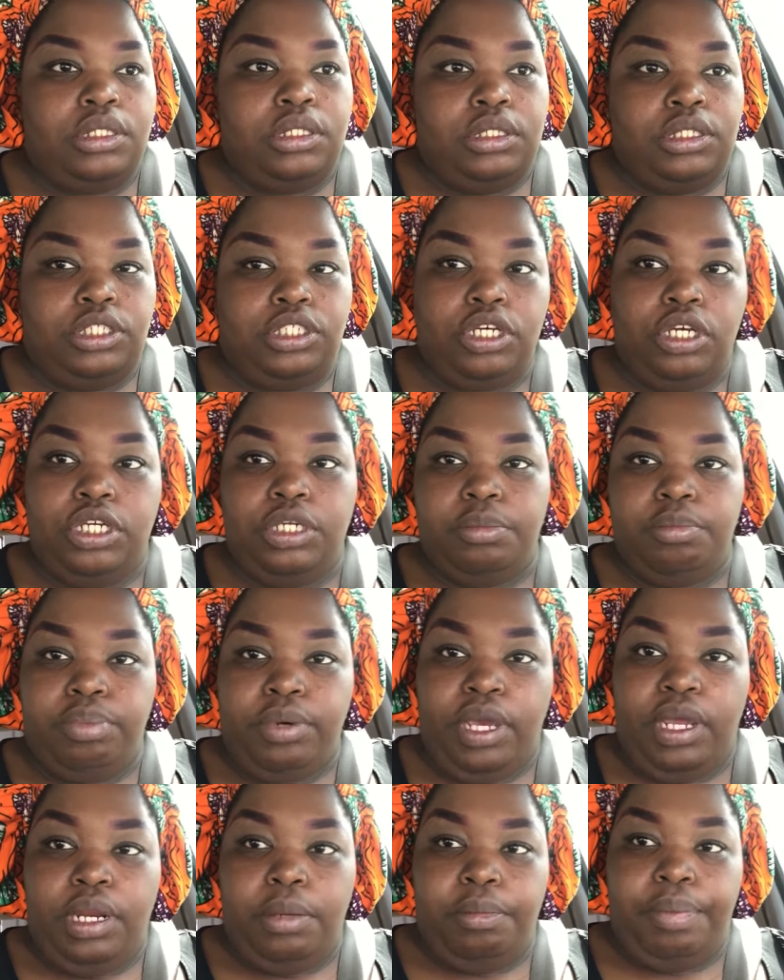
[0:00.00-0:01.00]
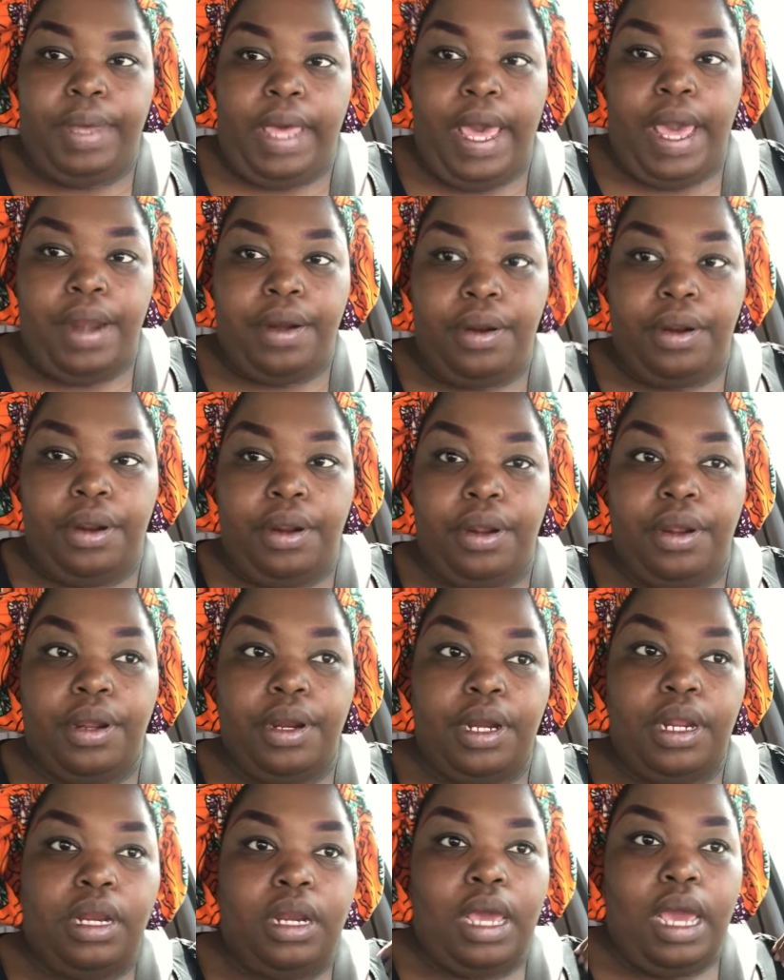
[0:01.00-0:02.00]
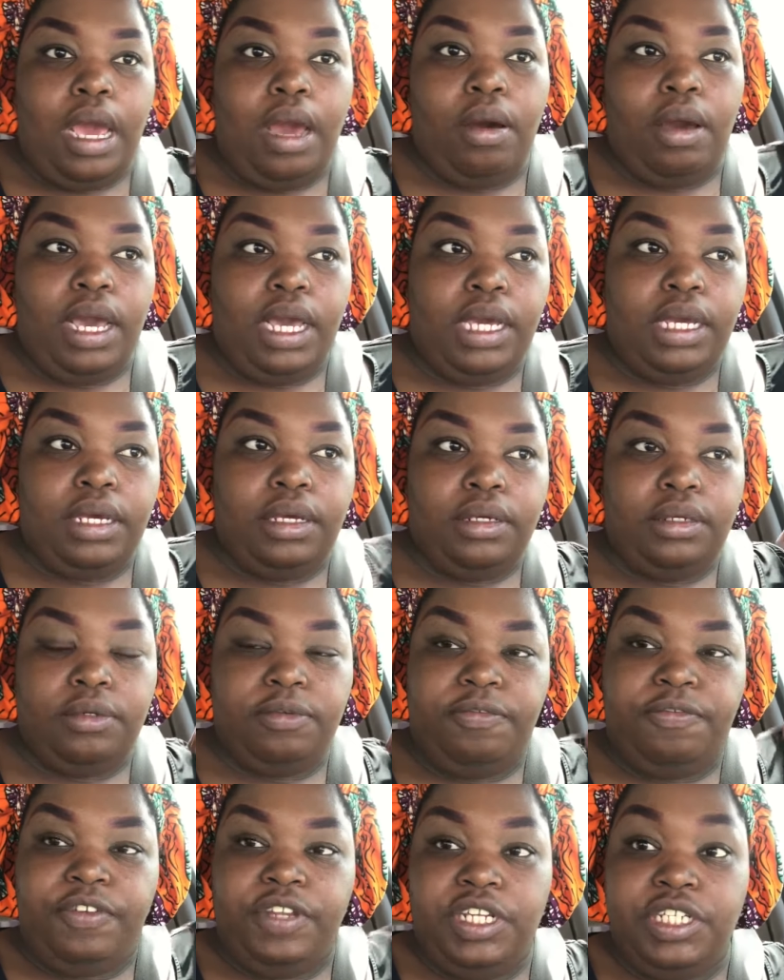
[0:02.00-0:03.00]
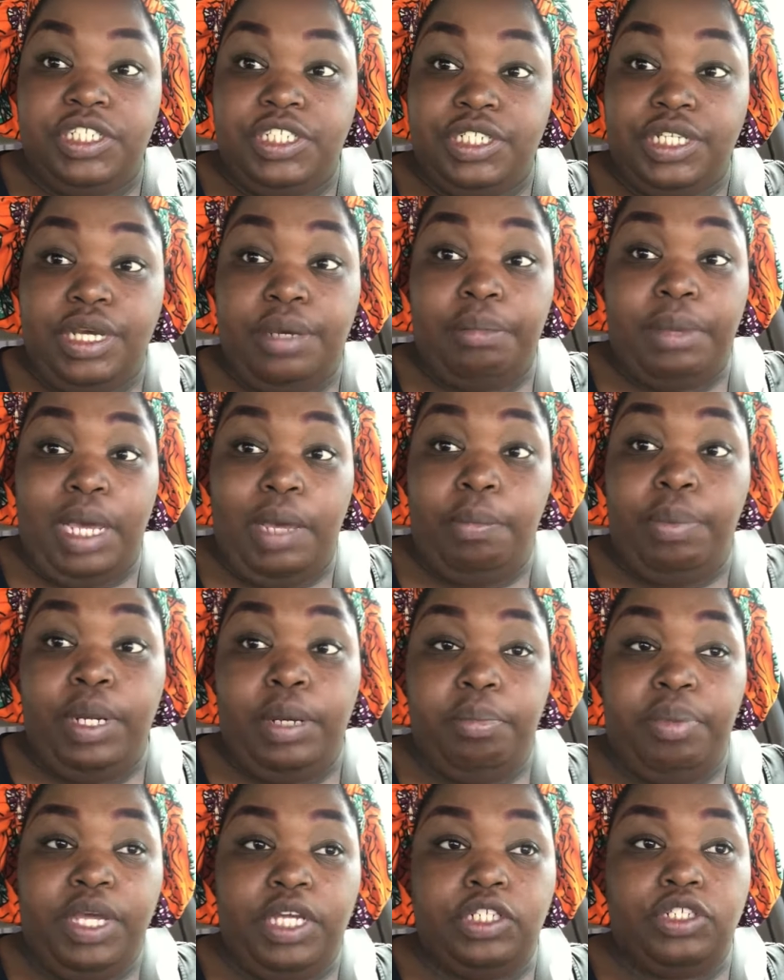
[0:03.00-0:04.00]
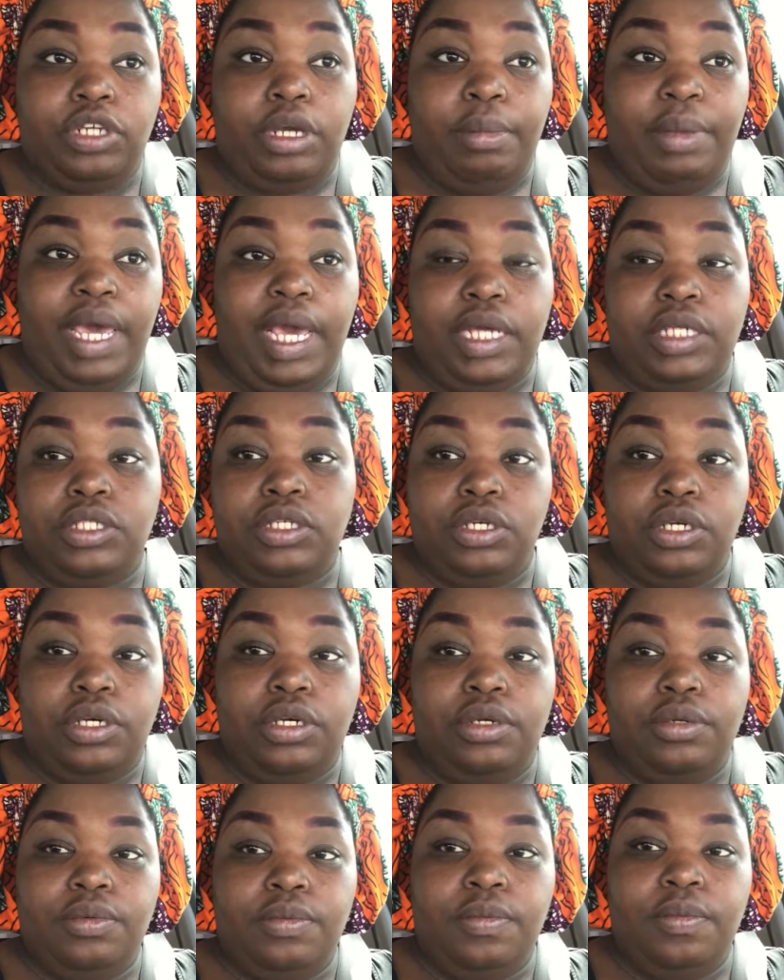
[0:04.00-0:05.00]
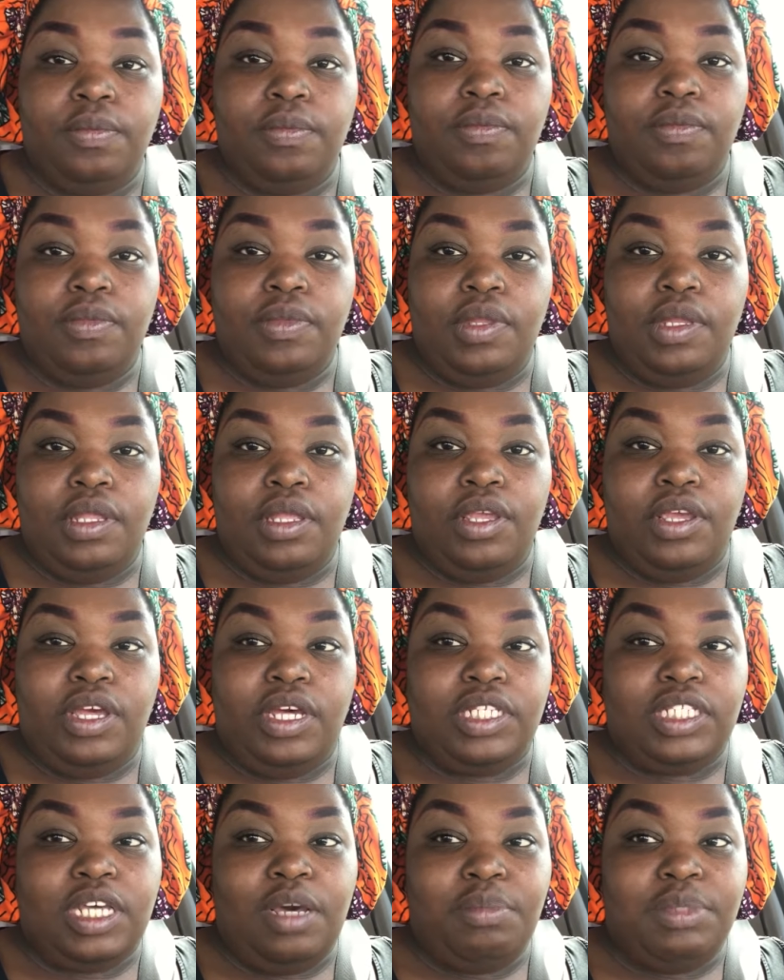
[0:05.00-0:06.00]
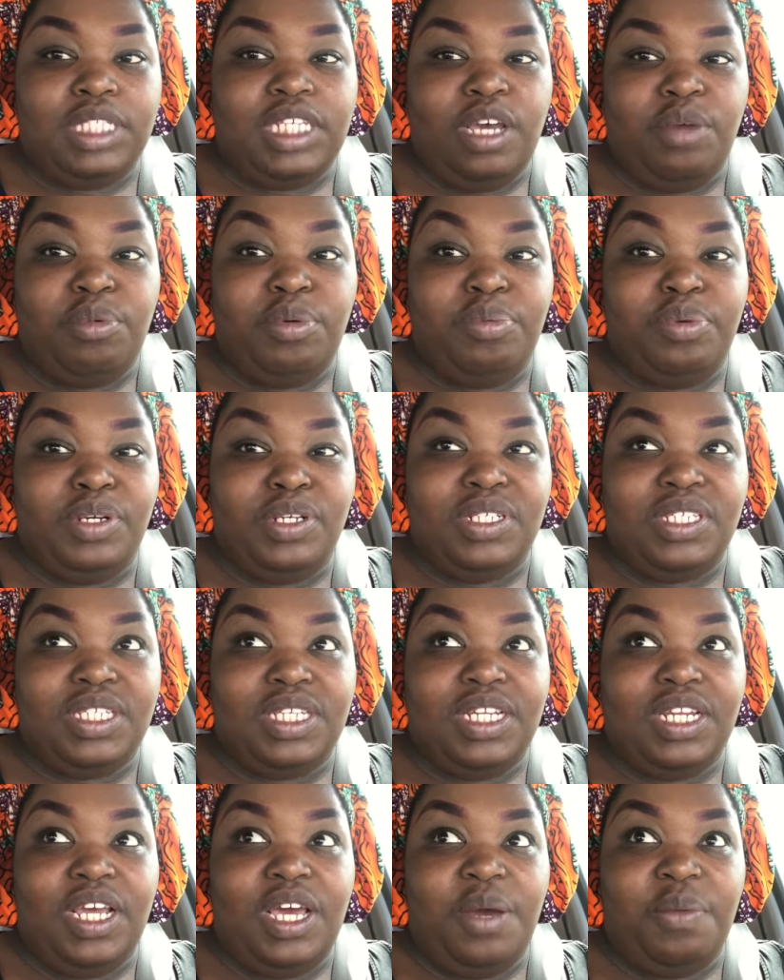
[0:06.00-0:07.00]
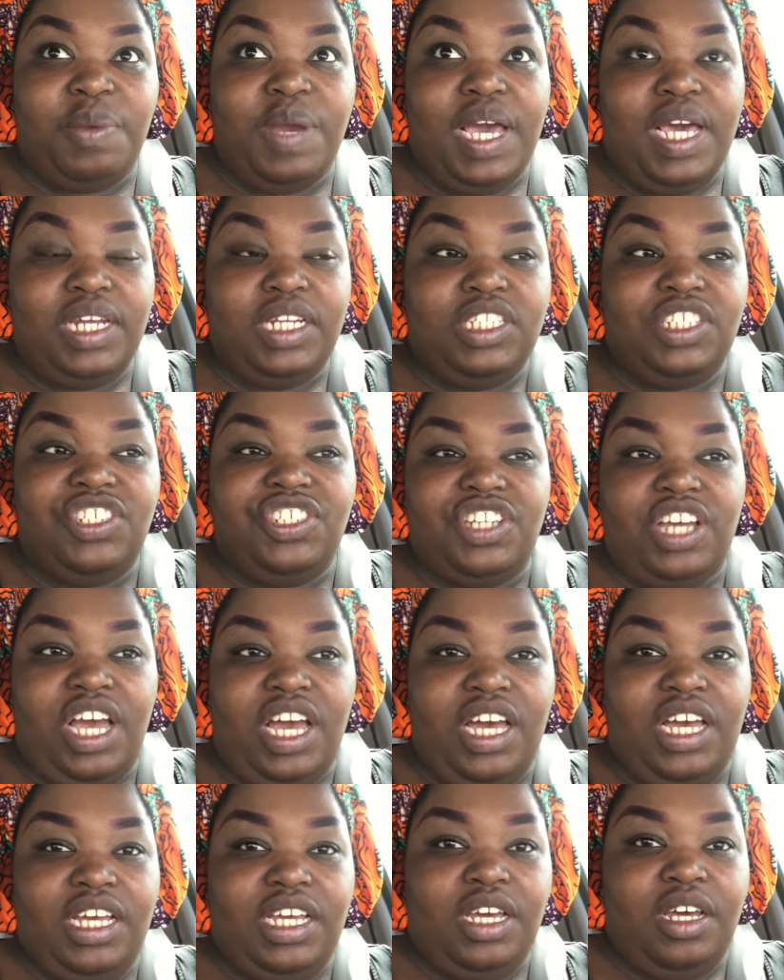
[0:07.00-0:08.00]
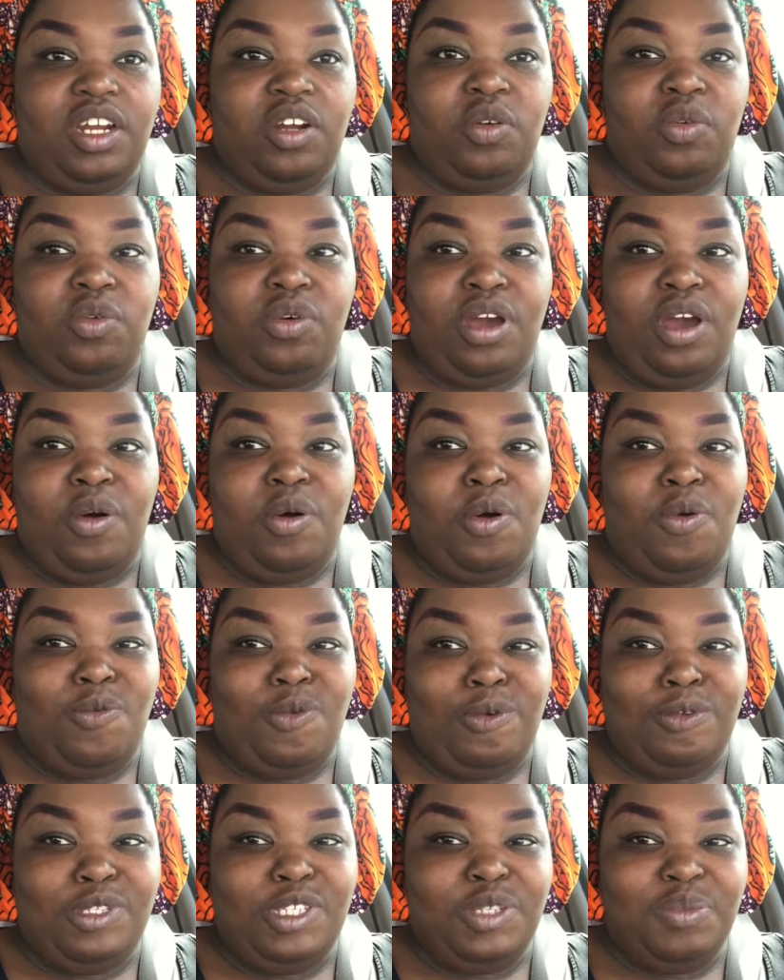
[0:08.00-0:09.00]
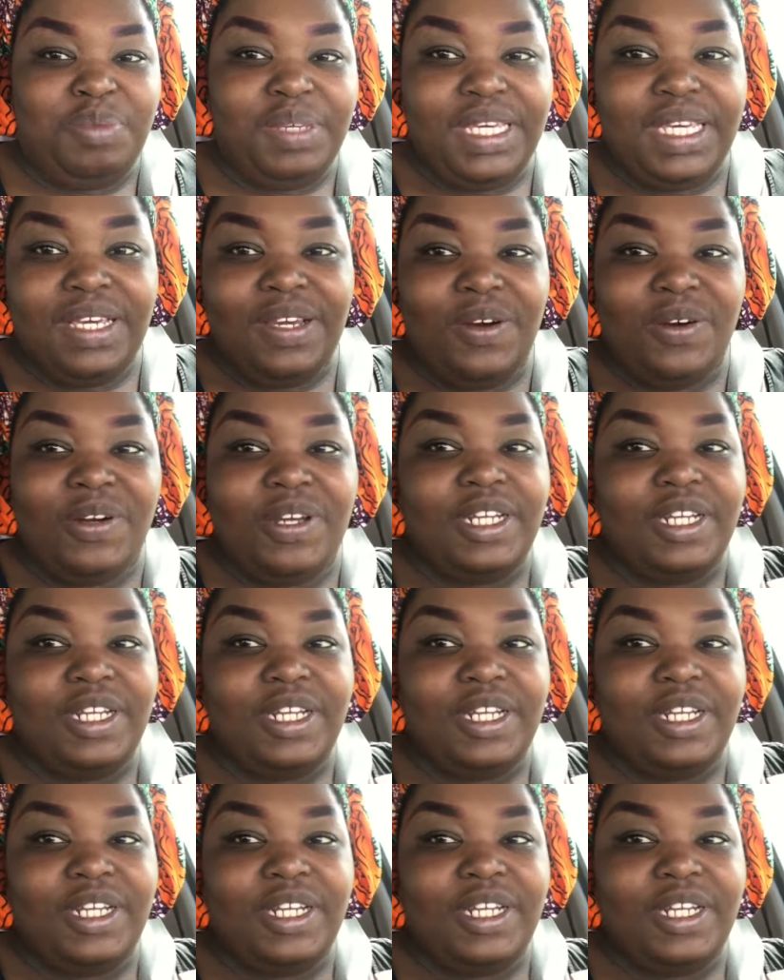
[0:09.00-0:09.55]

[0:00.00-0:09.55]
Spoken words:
show you the braiding pattern and how I finished it. I might put a picture. I'm gonna ask her, cause I'm a type of person. I'm kind of shy. I won't speak or